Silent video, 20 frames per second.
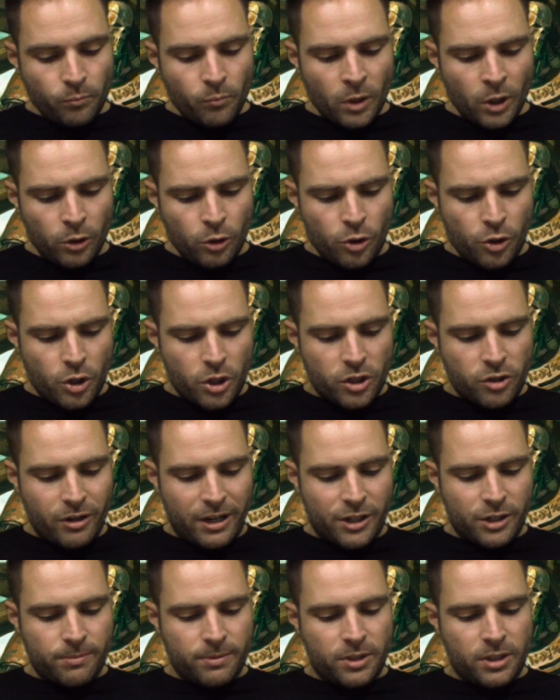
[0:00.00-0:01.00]
Use your
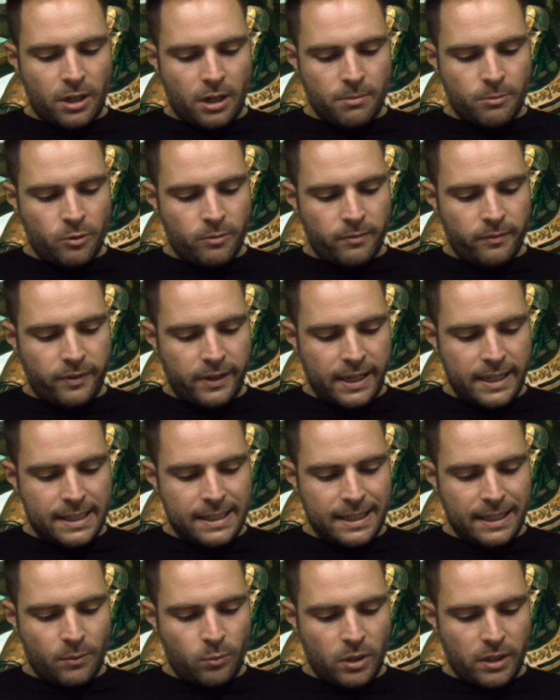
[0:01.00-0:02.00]
stratagem at the starting movement phase.
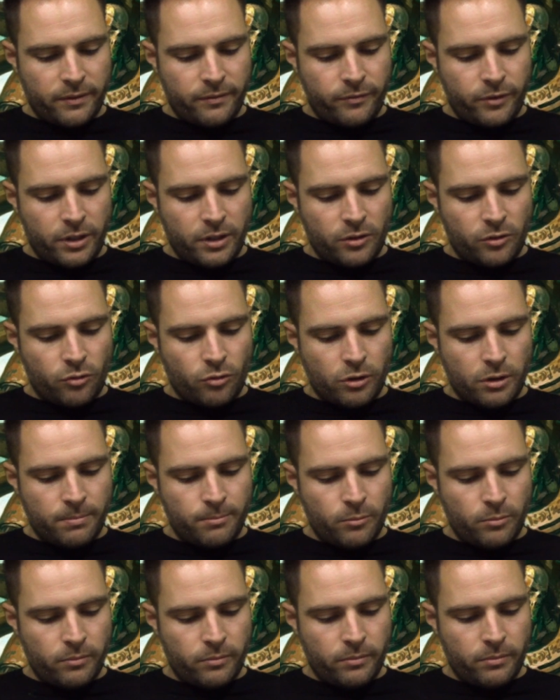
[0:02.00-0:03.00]
Select one Ophidian Destroyer
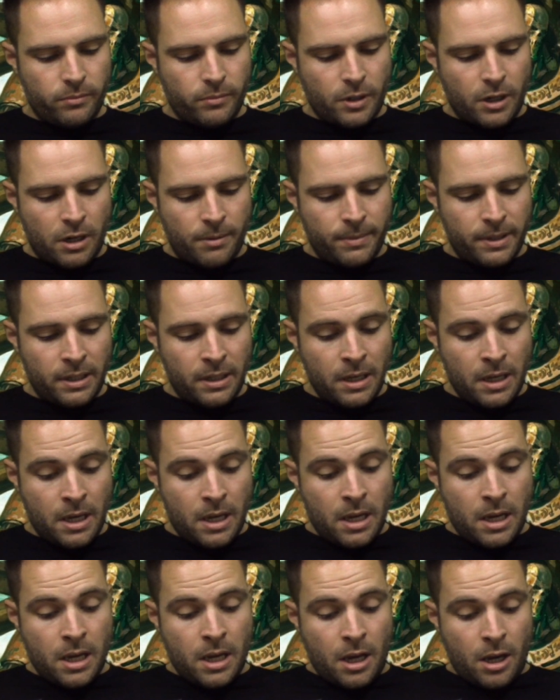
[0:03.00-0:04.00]
army
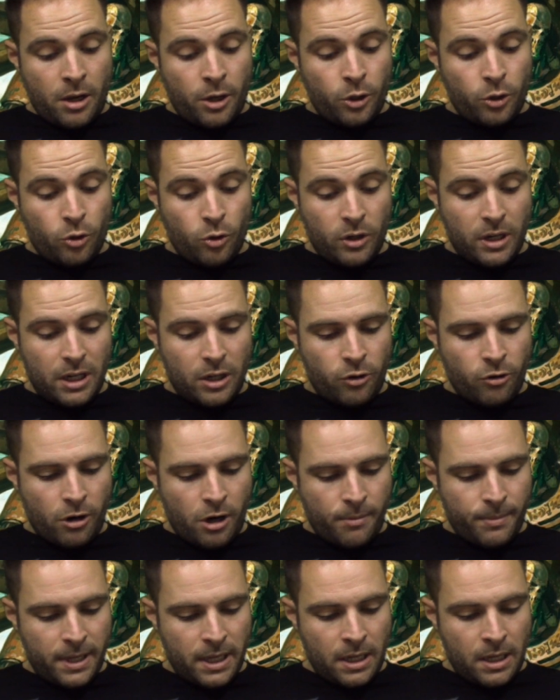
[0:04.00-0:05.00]
unit in your
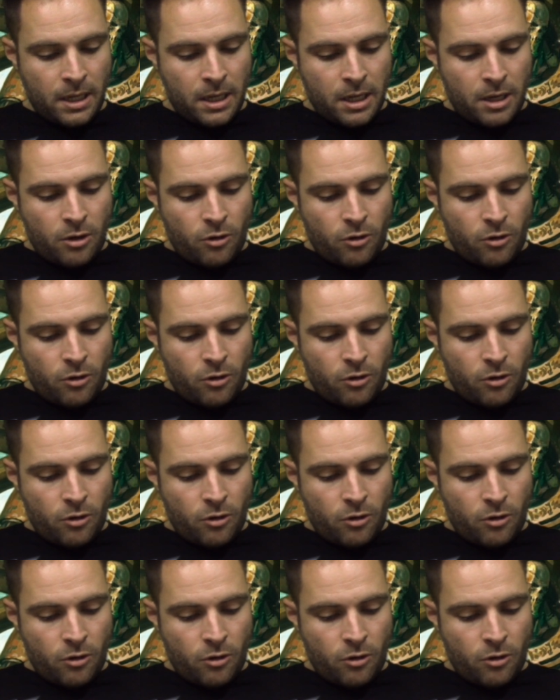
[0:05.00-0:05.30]
army.